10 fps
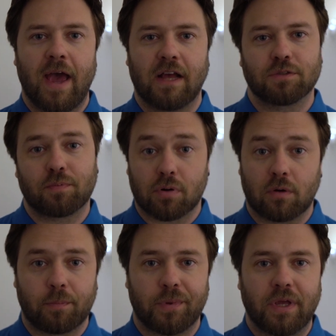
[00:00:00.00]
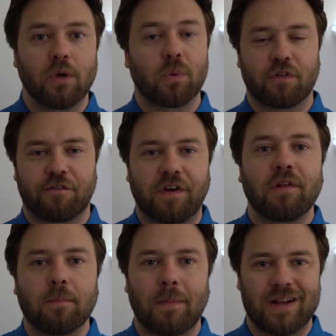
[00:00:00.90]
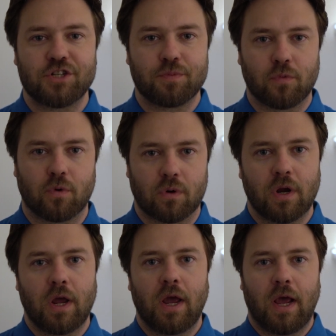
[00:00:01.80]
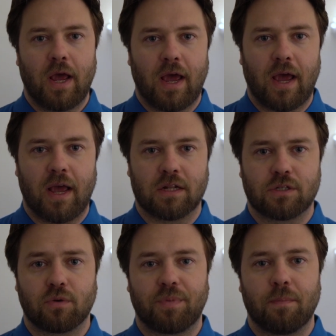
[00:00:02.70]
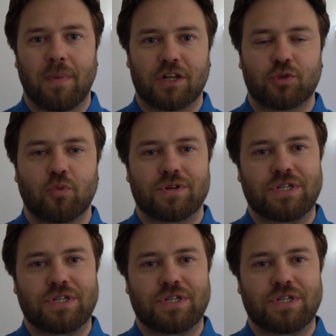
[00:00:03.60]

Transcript: and probably you will fail much more and you'll be much more